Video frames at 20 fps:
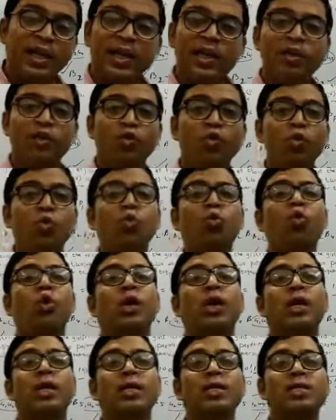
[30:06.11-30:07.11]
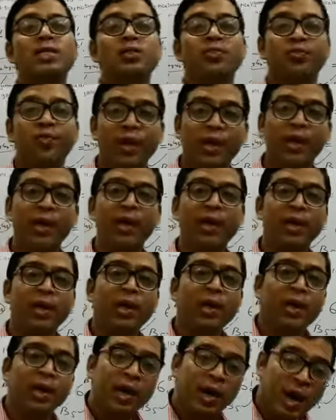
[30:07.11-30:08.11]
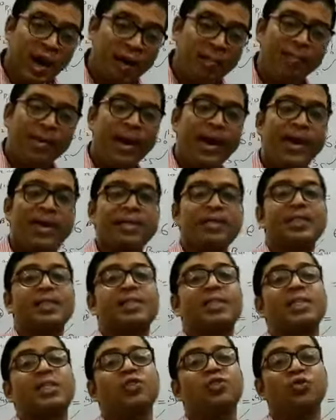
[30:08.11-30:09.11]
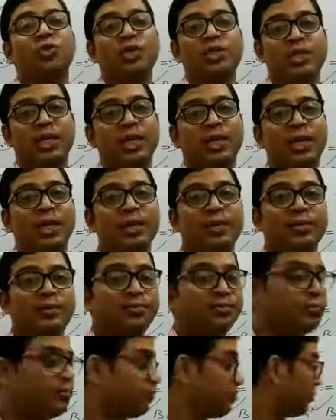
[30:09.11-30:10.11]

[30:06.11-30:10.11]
then no girls will come adjacent to each other.